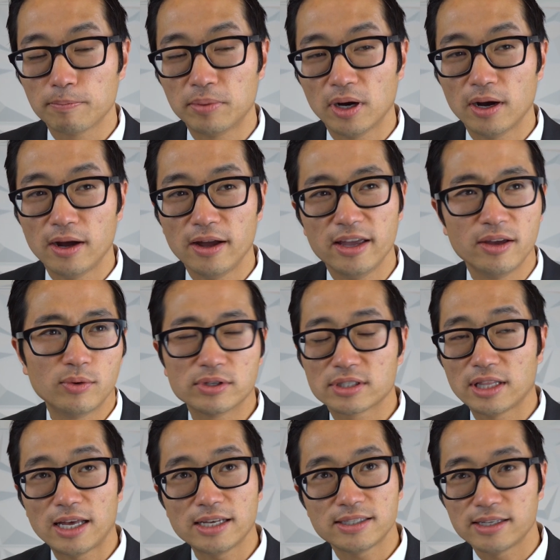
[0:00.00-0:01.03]
but it
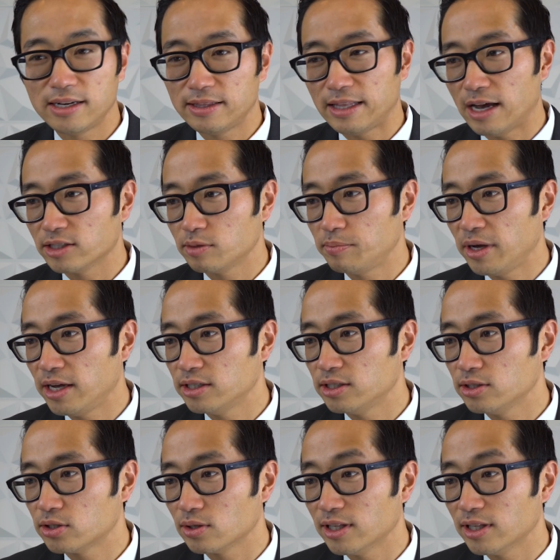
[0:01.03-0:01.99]
was less than a thousand pages.